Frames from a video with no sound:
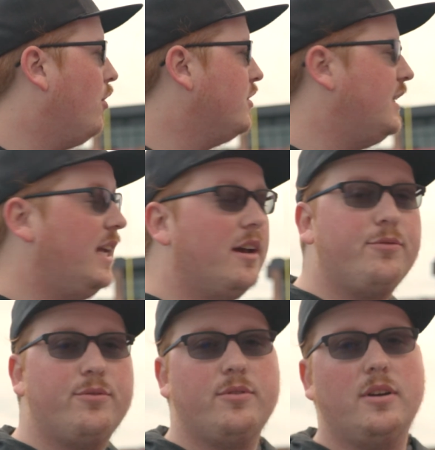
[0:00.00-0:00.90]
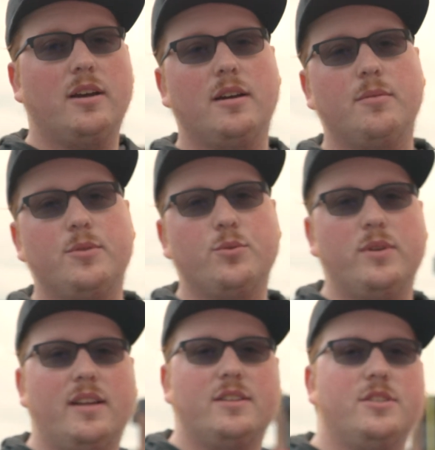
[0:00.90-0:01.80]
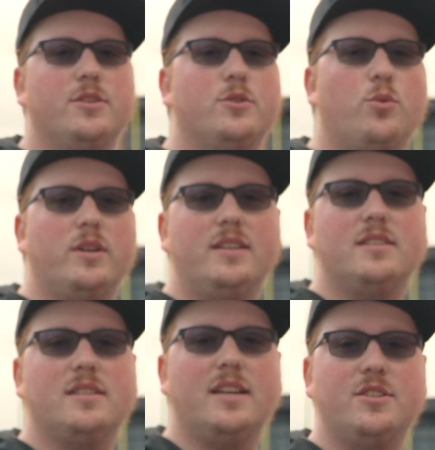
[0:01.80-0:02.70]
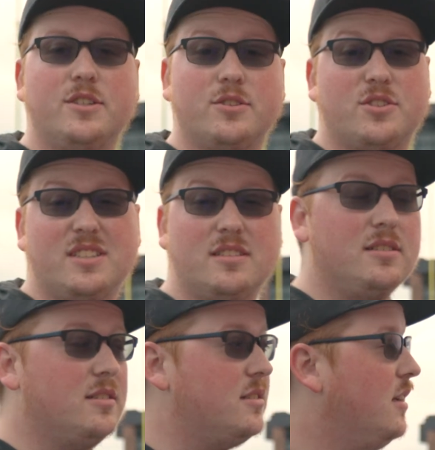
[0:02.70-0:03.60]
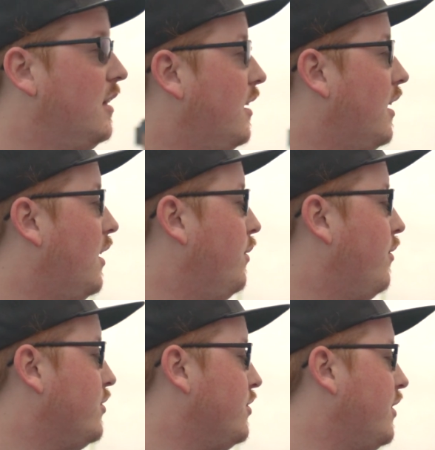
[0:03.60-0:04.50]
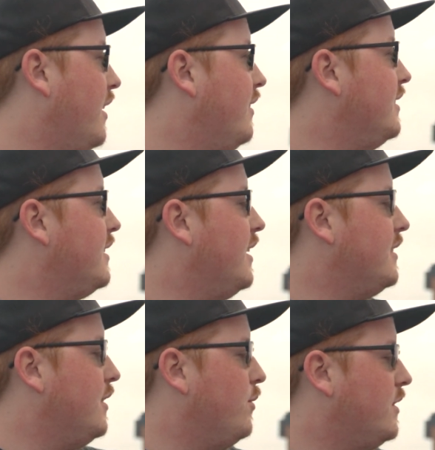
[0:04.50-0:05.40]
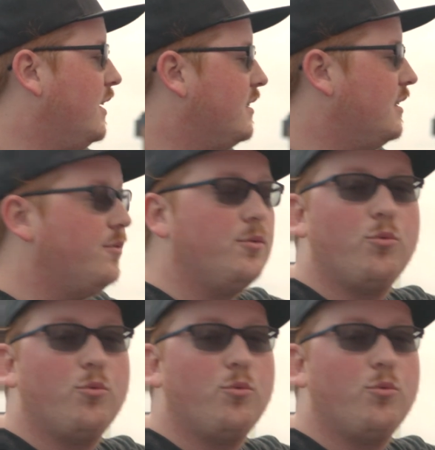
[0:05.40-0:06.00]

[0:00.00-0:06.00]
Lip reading: RCF between HDL20s and HDL6s. We've also got these guys that we're testing from